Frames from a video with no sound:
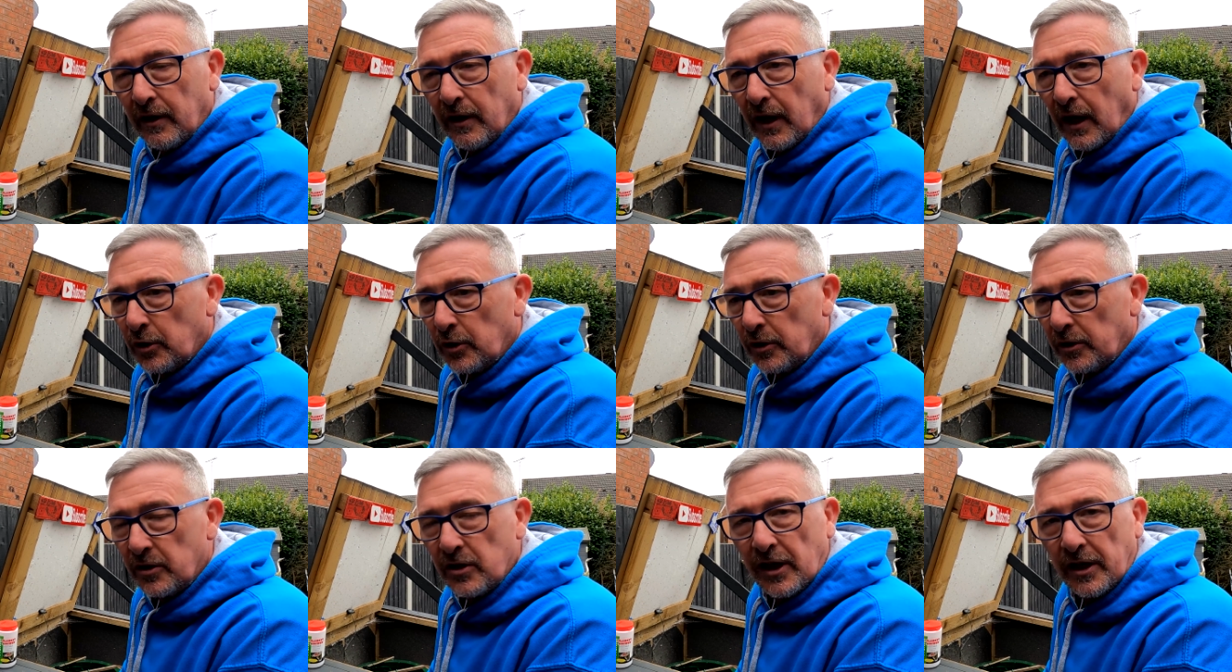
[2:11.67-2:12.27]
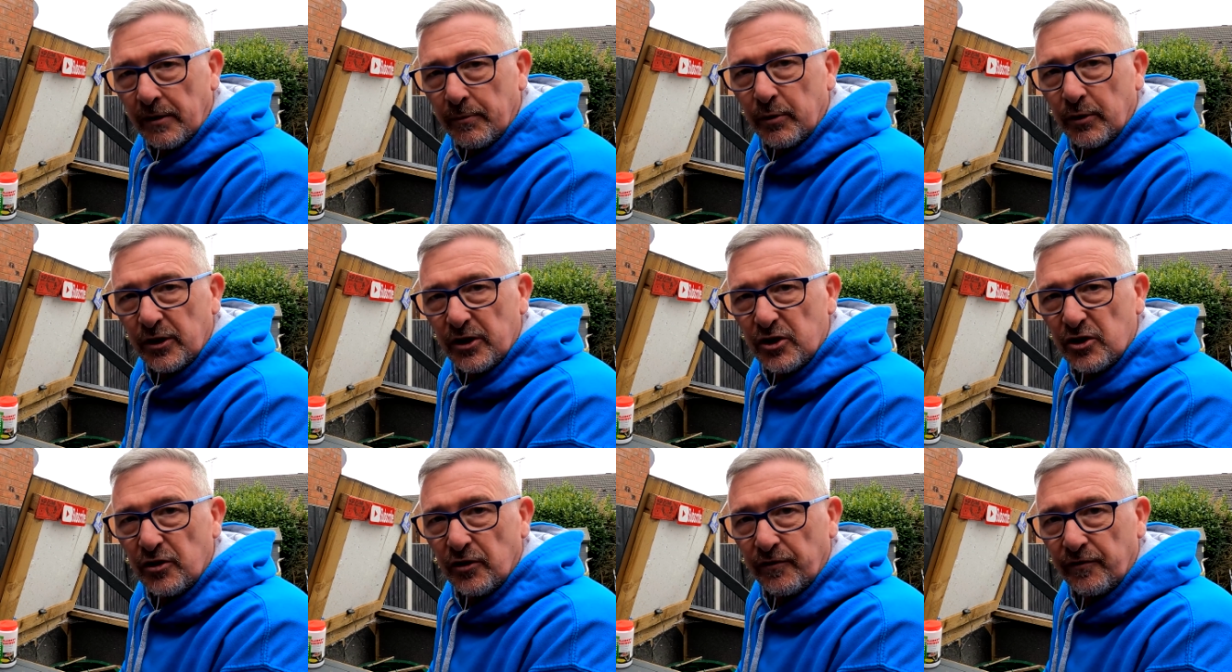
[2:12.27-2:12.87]
you can kind of put
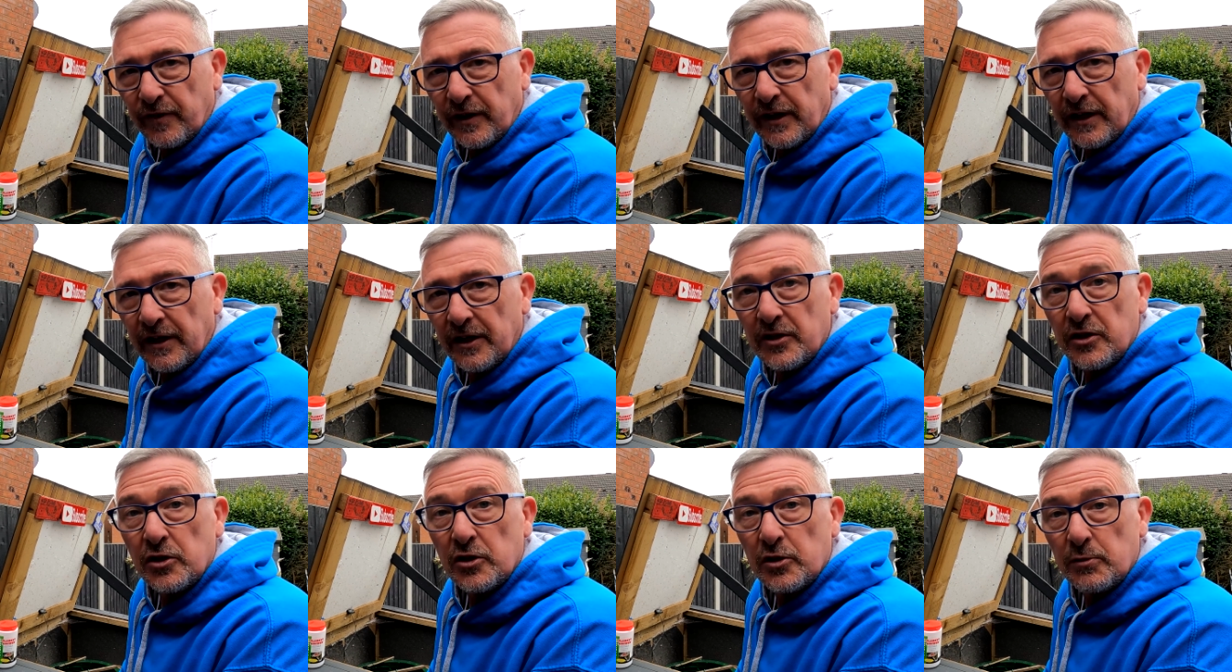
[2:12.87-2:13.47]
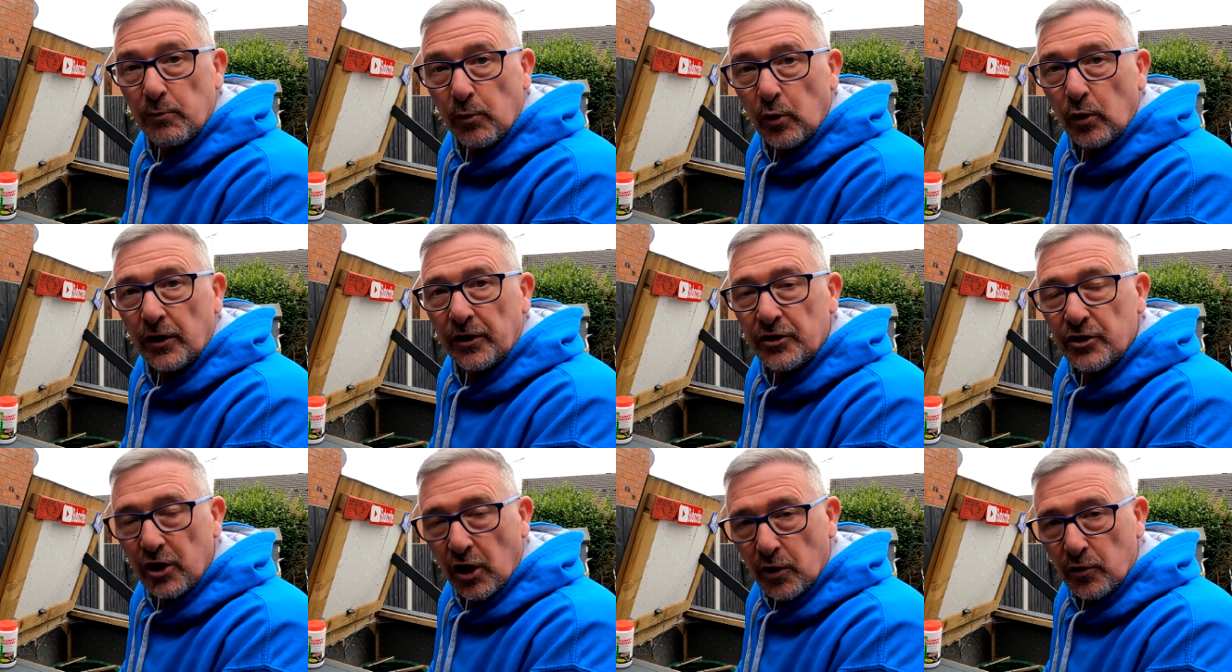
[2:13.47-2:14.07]
this stuff in a
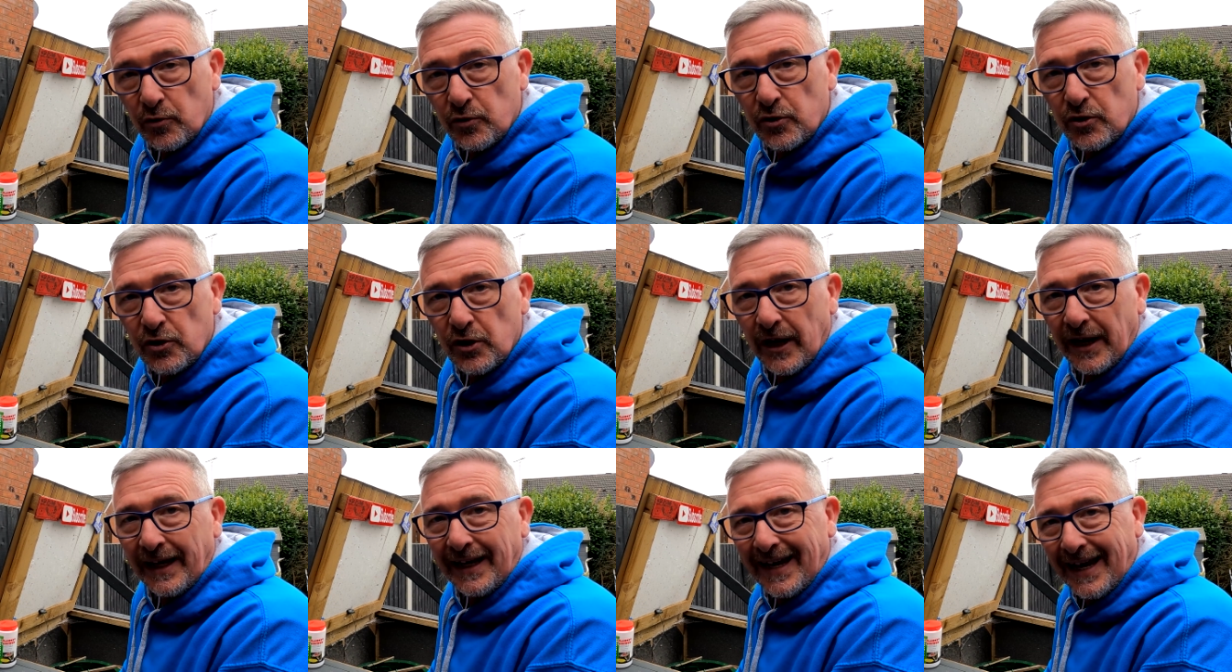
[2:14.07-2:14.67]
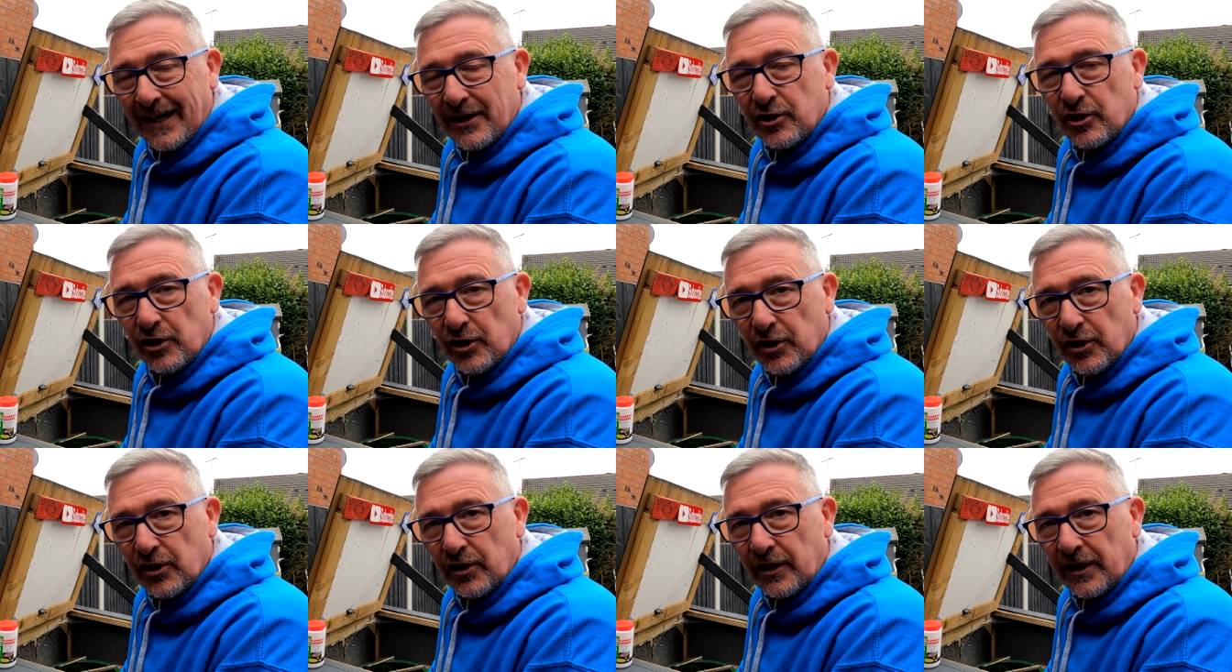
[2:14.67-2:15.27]
smaller dose and catch
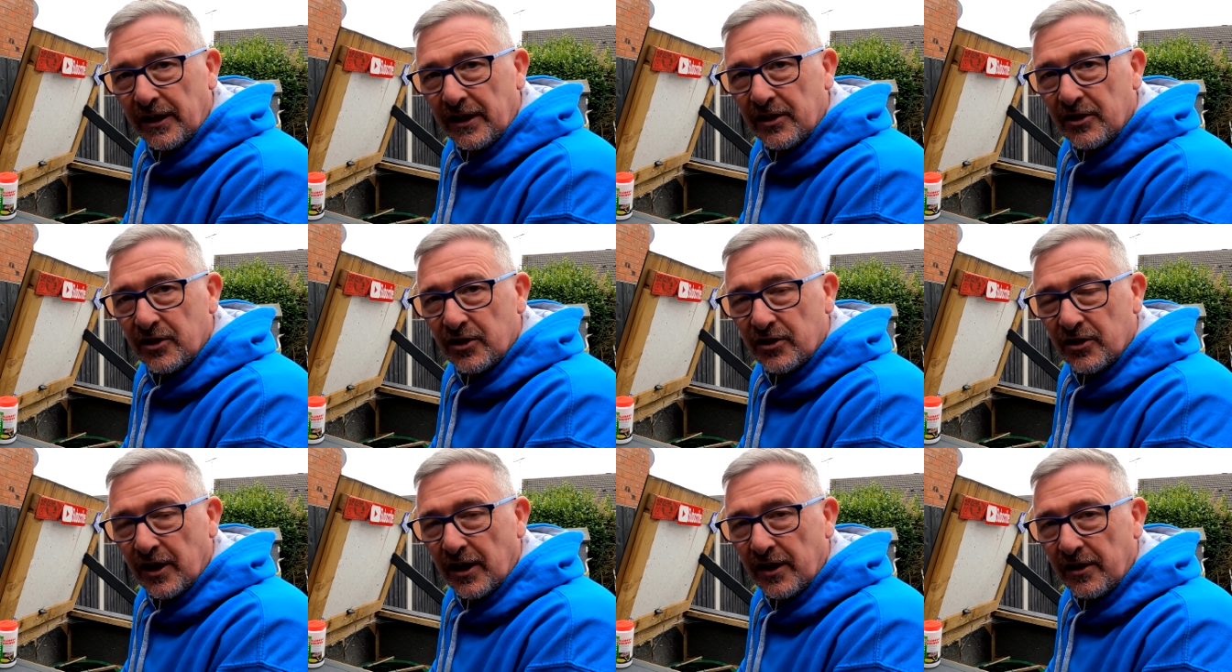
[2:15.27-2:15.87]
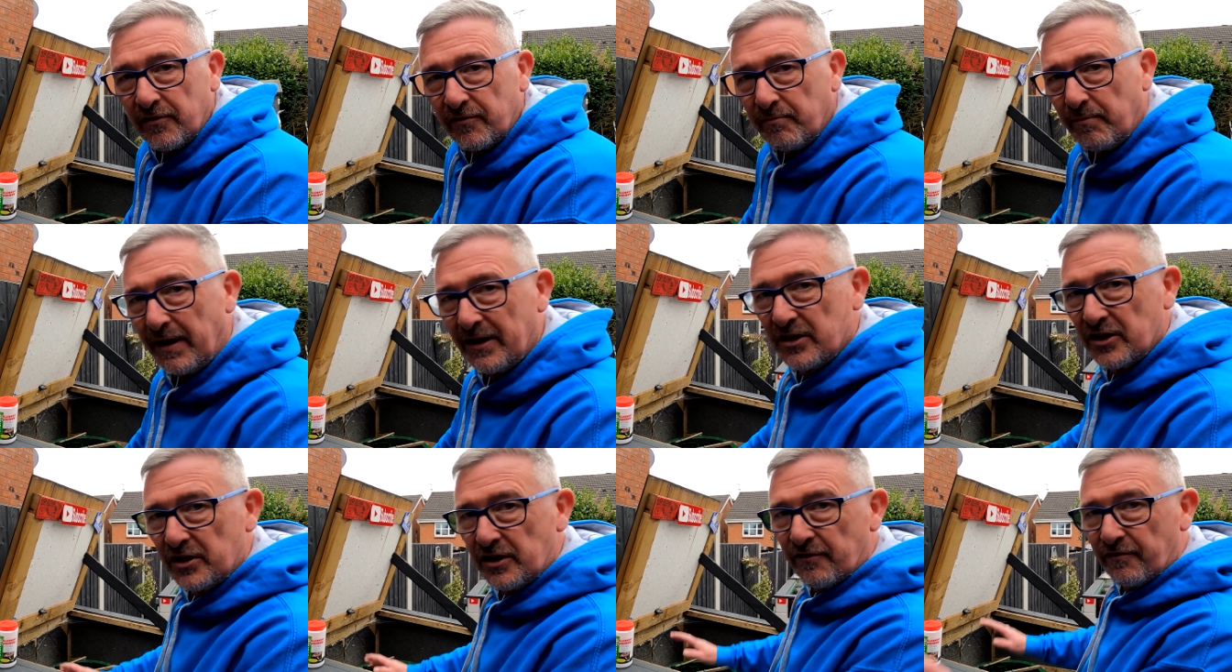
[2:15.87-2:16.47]
it early to save
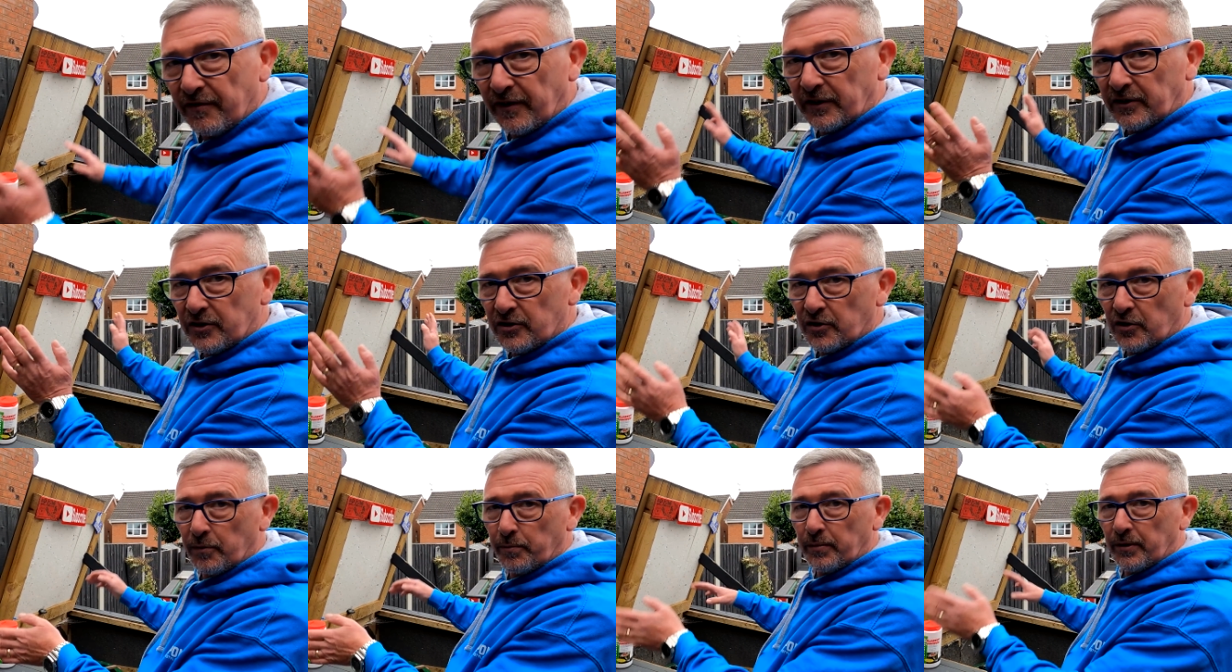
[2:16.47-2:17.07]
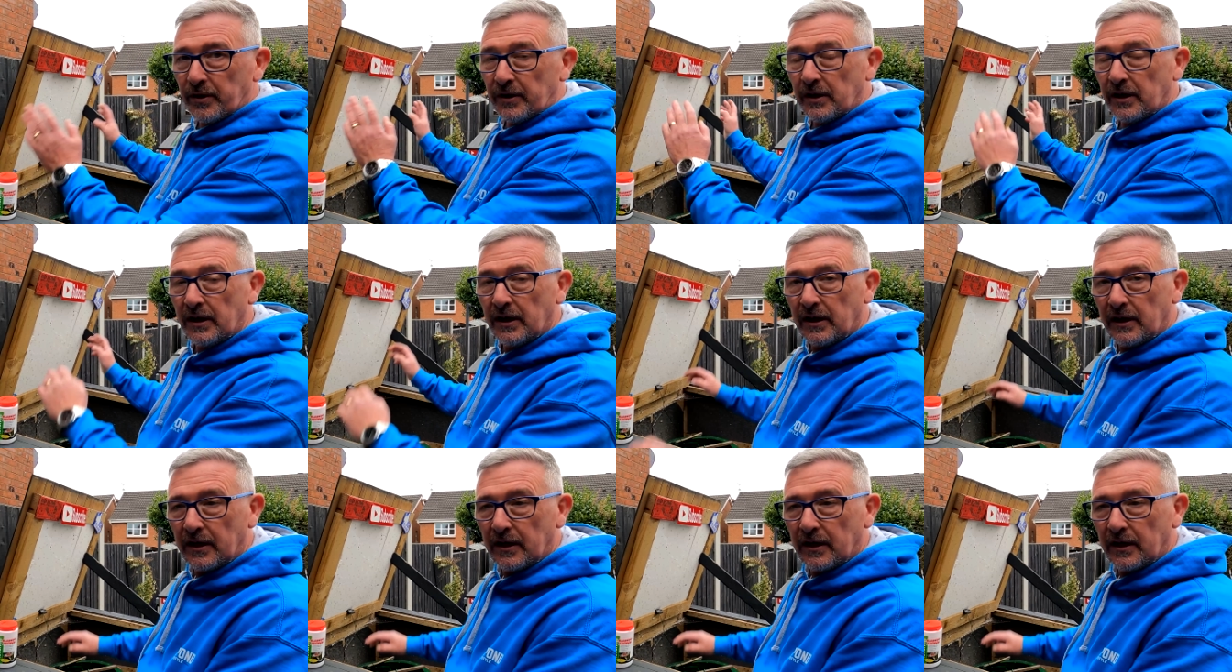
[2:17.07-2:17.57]
messing your filters up. And